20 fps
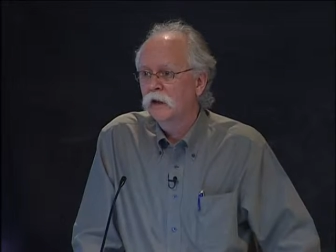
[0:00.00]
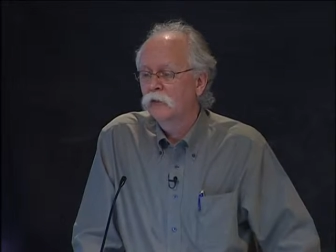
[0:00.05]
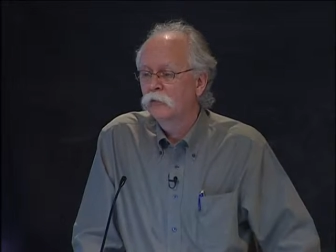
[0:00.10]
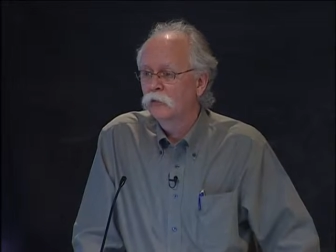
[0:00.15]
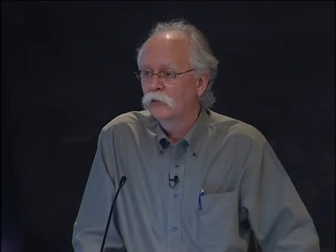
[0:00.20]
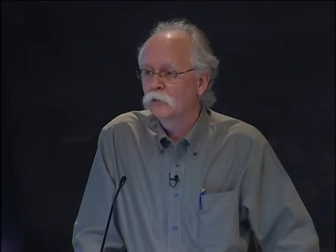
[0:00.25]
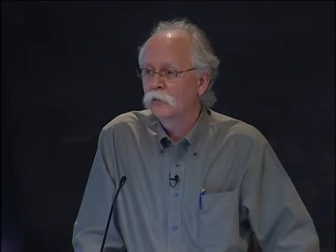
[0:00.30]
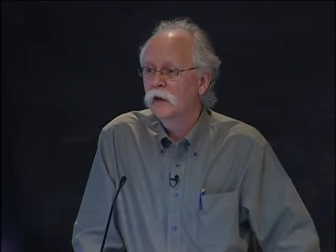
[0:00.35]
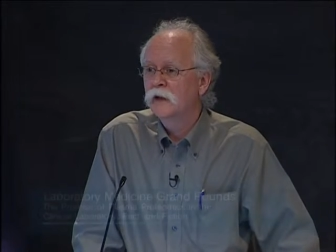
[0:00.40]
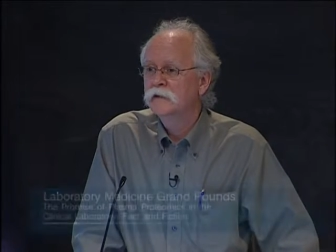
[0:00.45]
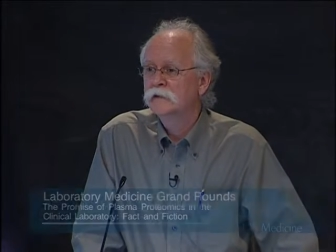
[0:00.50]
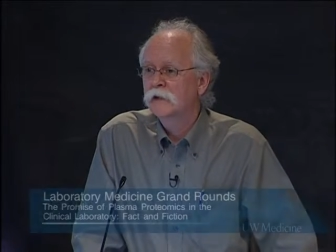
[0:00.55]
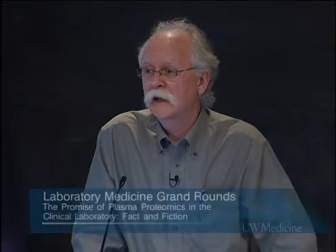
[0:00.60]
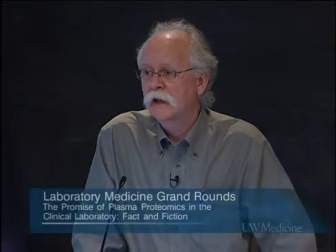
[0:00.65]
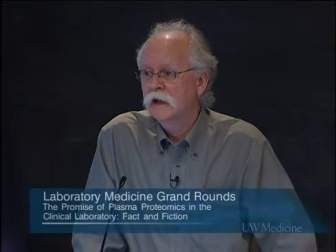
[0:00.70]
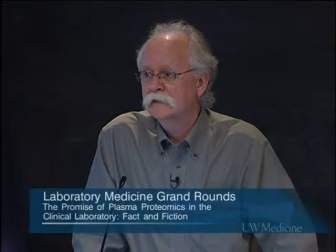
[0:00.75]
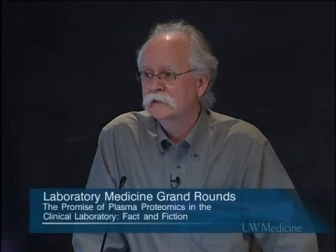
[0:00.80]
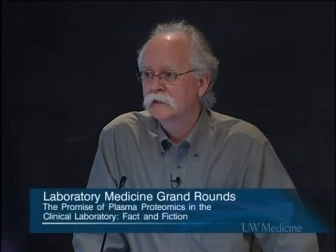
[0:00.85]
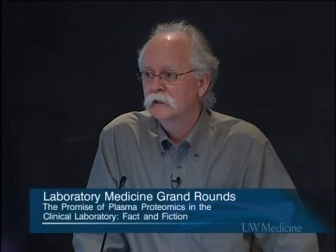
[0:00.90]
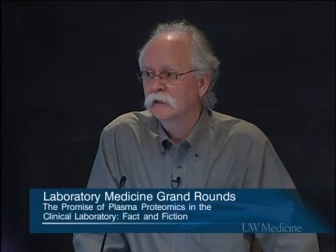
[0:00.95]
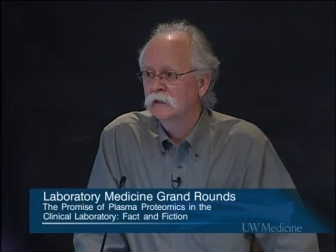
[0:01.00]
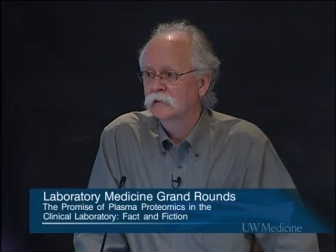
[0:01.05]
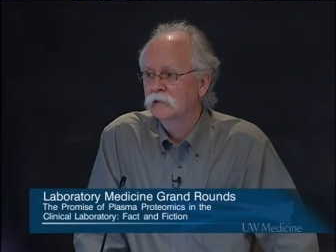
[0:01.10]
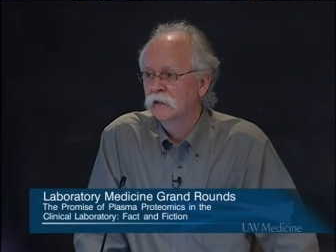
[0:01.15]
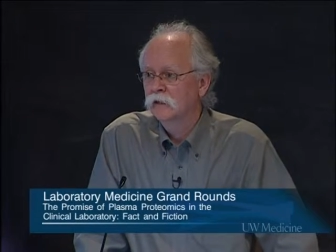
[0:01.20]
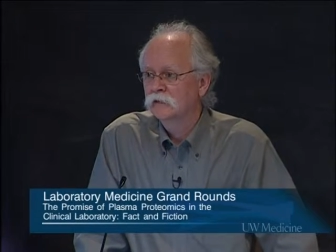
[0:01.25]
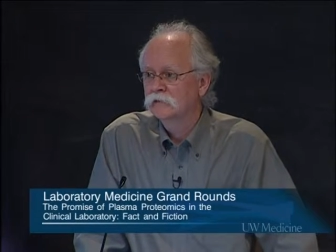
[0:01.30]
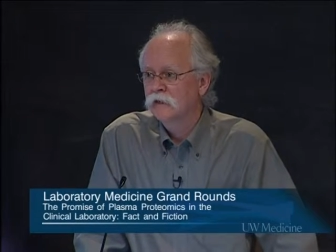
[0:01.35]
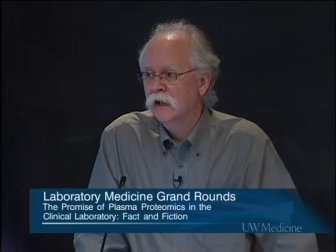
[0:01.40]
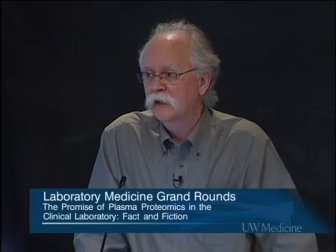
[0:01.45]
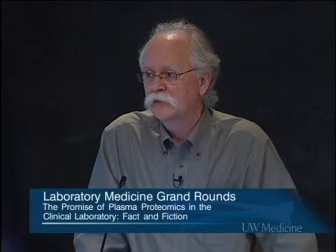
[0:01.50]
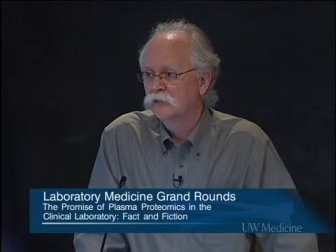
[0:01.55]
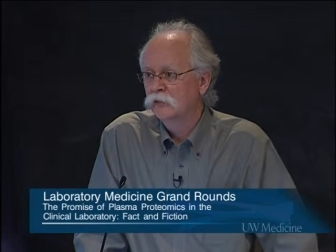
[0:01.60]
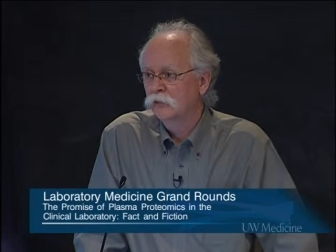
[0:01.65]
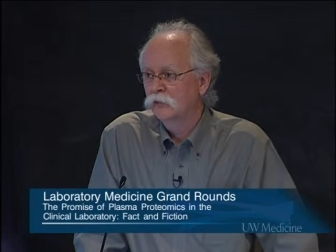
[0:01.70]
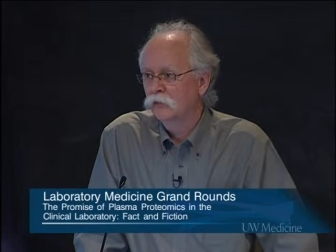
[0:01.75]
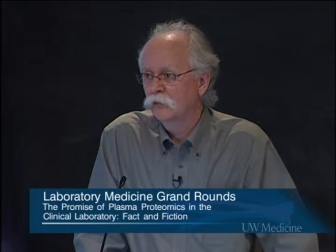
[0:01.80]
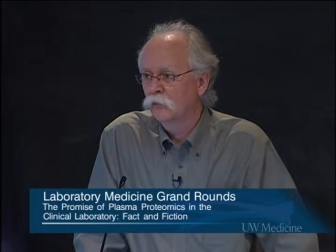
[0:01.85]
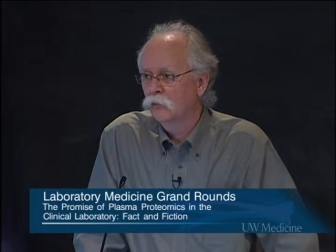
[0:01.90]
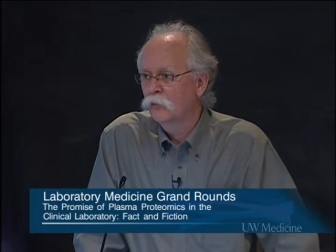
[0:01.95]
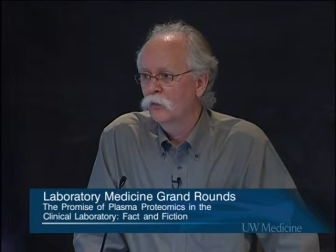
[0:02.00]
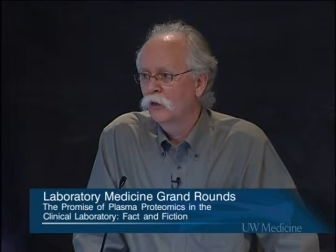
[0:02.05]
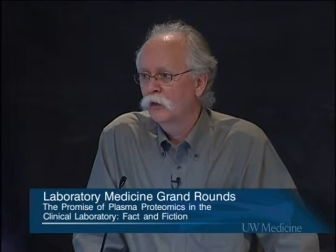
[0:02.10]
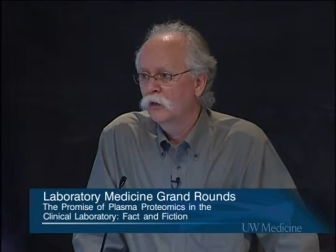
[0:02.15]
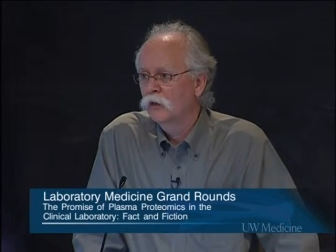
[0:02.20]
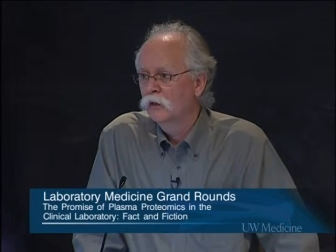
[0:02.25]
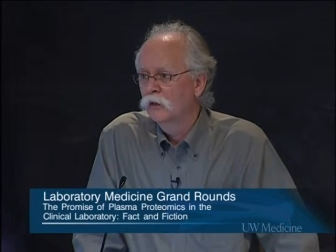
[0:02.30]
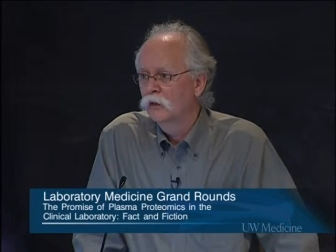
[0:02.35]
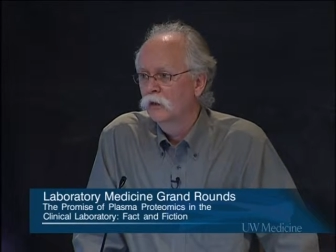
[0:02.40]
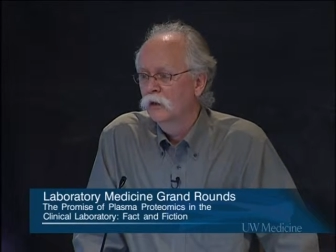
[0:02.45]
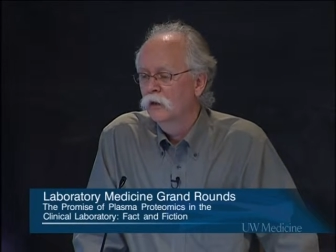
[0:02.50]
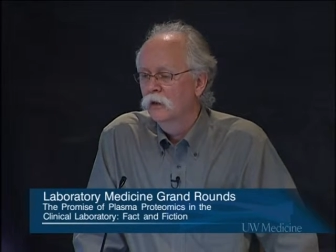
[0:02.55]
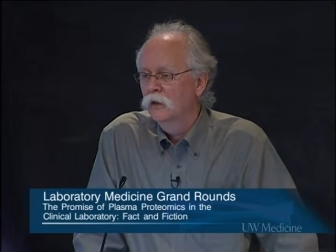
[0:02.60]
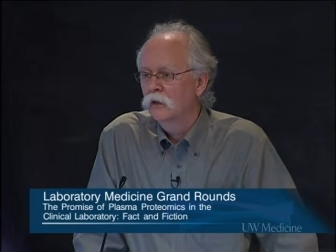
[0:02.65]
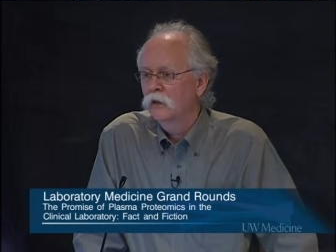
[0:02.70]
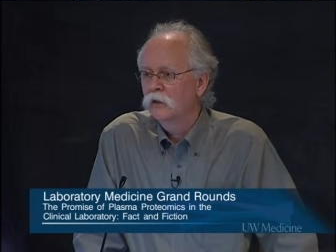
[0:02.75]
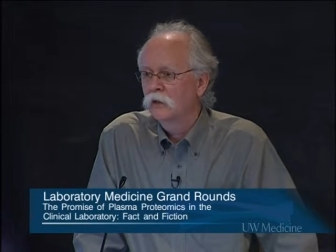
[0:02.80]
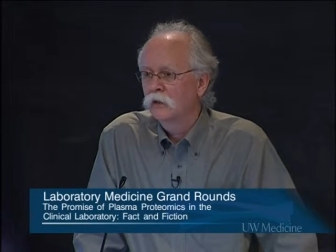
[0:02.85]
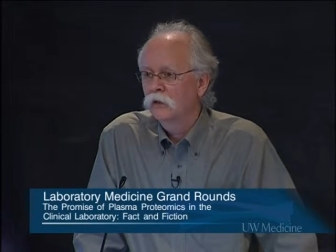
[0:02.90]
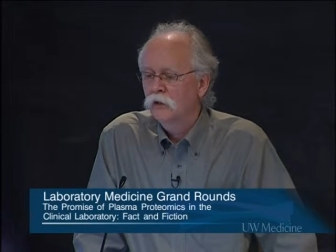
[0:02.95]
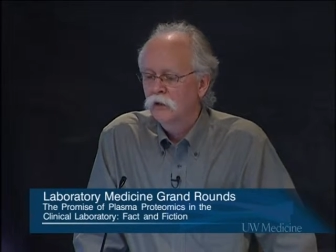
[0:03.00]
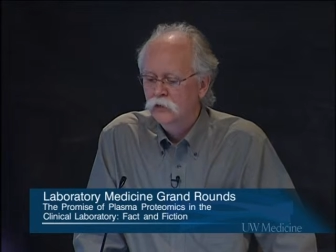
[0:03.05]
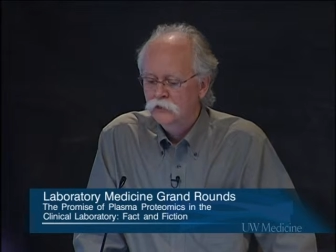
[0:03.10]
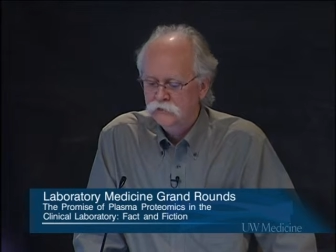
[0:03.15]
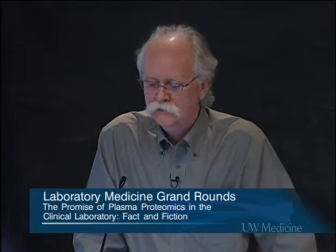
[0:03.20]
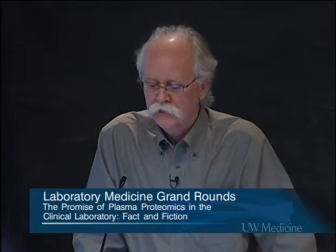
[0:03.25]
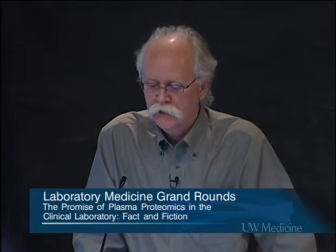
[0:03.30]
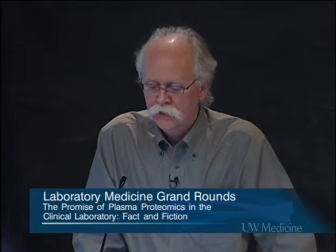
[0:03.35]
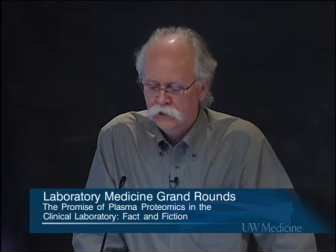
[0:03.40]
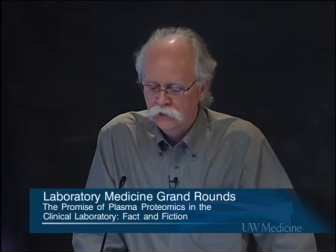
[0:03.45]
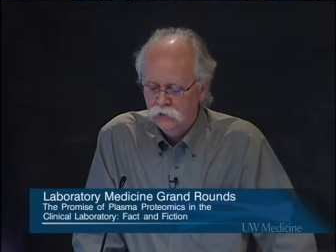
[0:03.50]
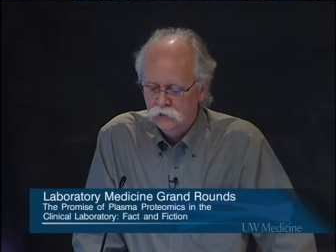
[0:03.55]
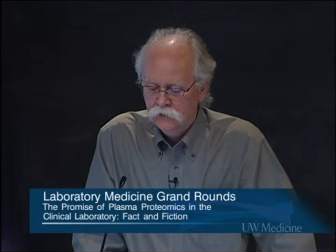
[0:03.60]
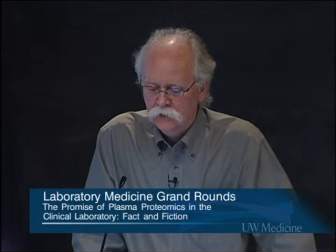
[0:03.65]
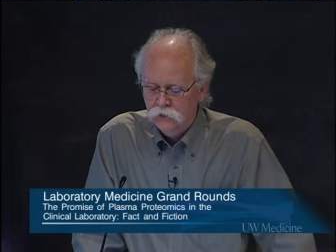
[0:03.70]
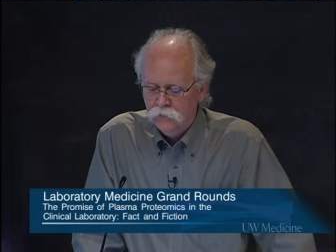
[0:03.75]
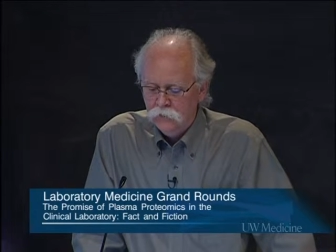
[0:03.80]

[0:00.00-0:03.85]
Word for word: a robust assay that is actually going to work on a large scale